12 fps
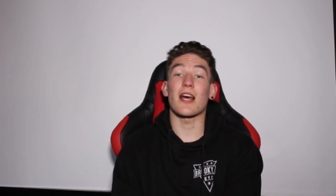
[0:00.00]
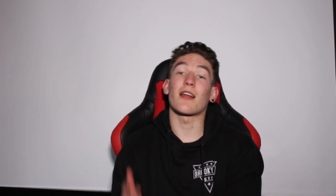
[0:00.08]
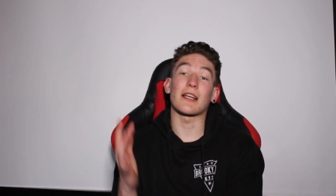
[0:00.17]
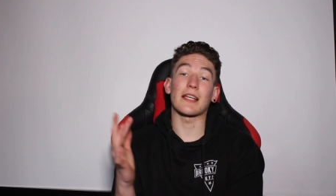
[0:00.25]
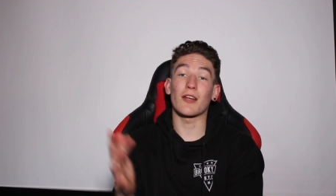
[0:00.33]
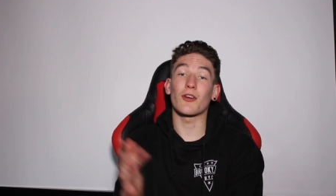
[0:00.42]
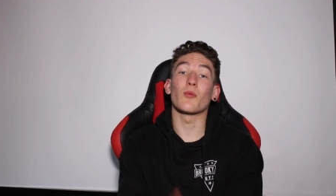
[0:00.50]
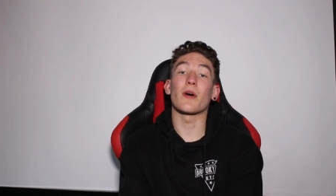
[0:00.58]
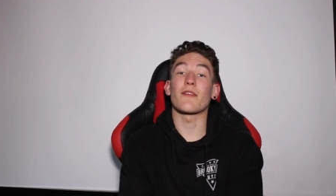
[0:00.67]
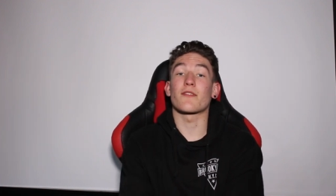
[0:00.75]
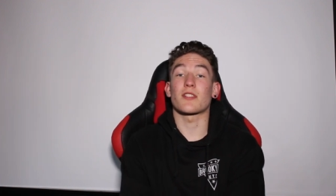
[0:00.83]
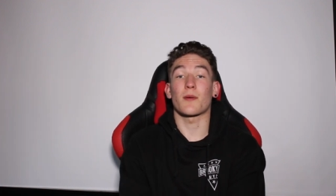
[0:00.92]
and I cannot
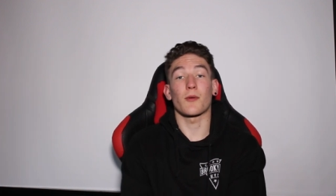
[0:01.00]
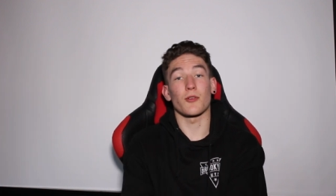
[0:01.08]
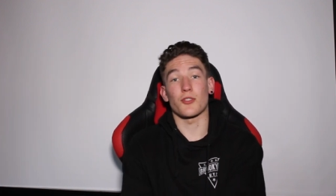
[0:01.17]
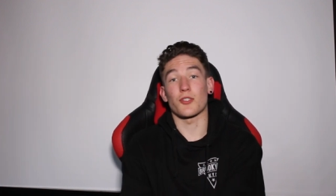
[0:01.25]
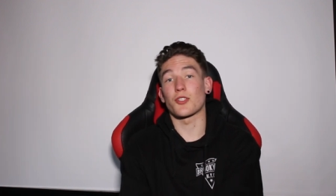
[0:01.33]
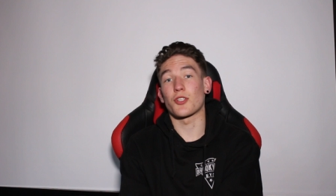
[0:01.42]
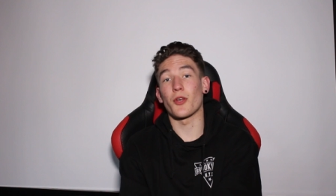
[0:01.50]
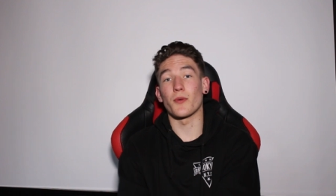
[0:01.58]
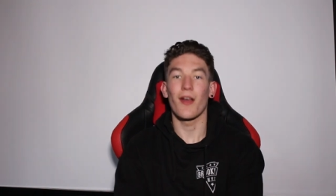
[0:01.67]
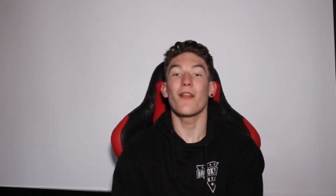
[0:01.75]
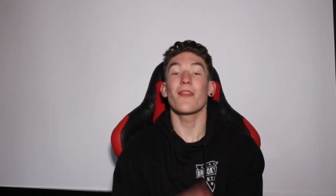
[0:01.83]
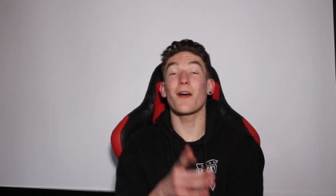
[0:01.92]
wait for Subconscious 2.